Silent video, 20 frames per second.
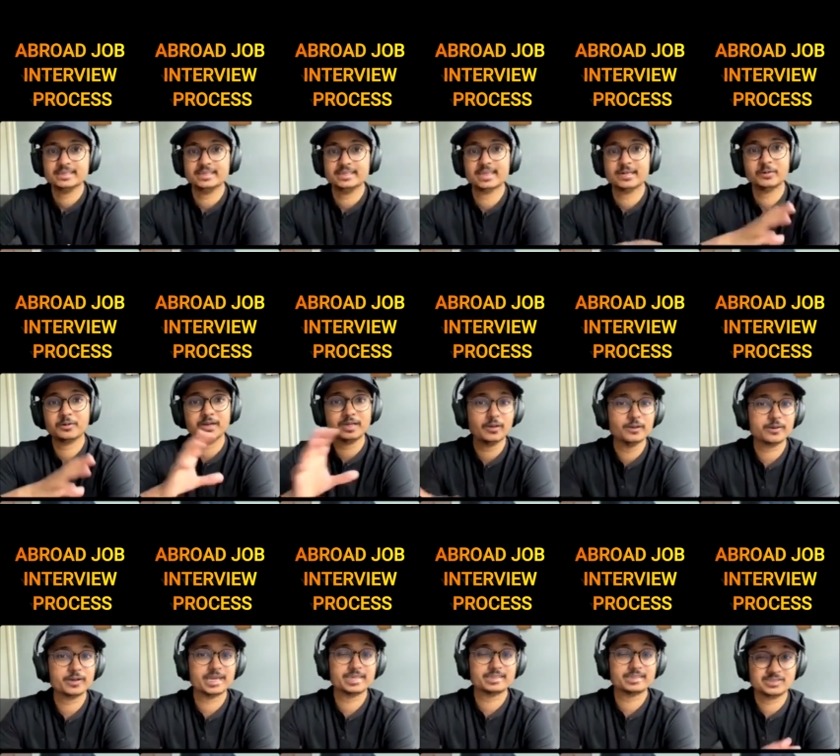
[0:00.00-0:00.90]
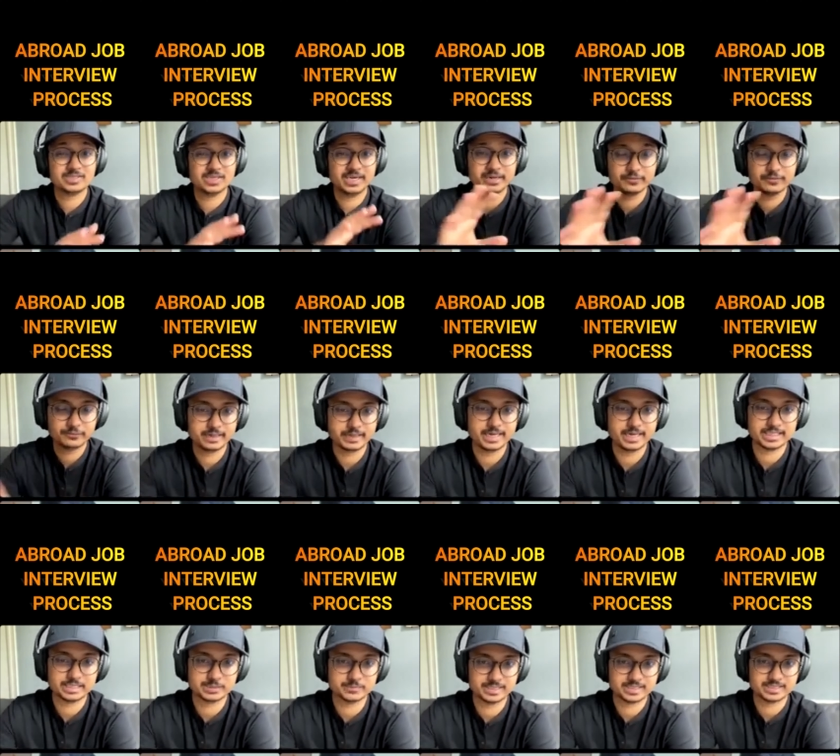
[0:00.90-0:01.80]
they are going to look at 3 different
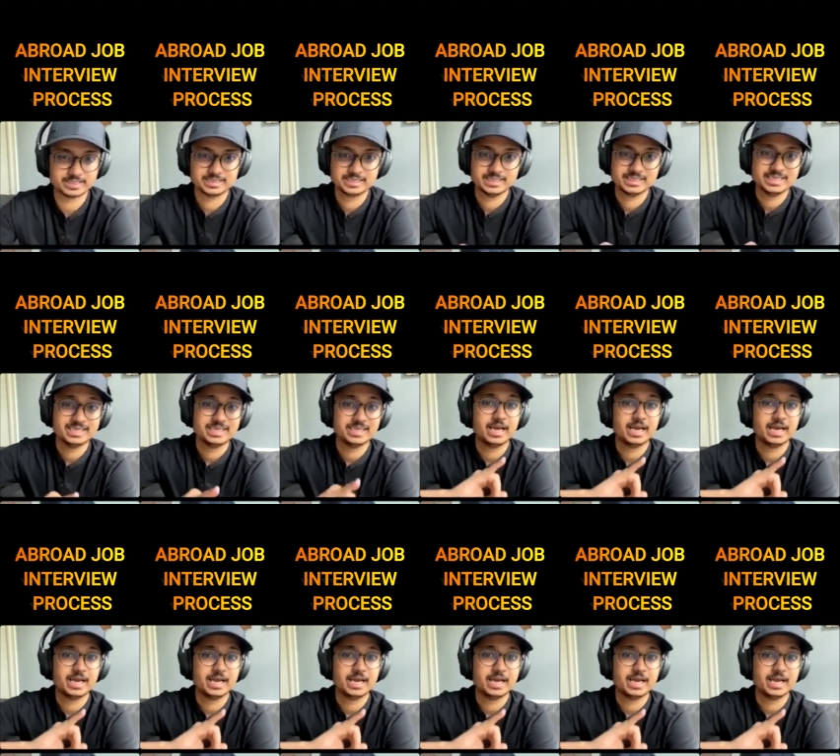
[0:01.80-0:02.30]
aspects.